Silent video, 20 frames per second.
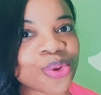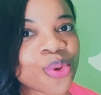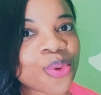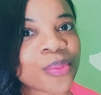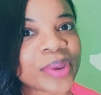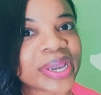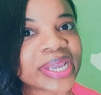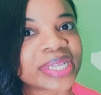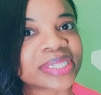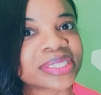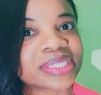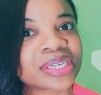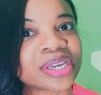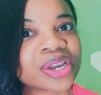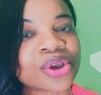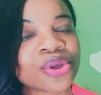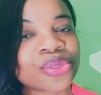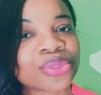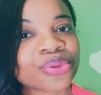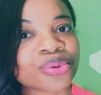comb it
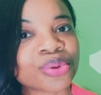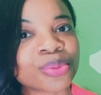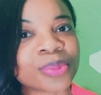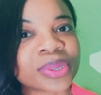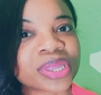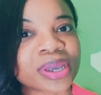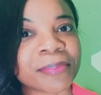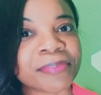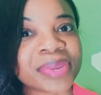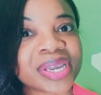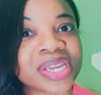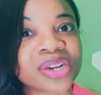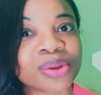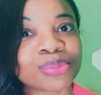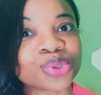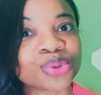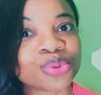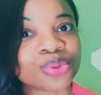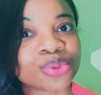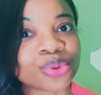through with a
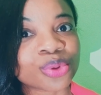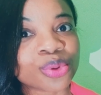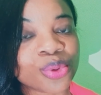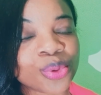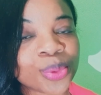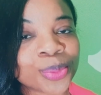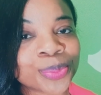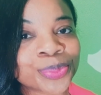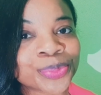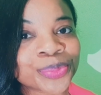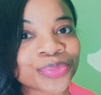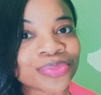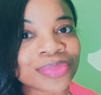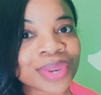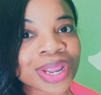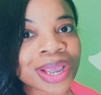medium tooth comb,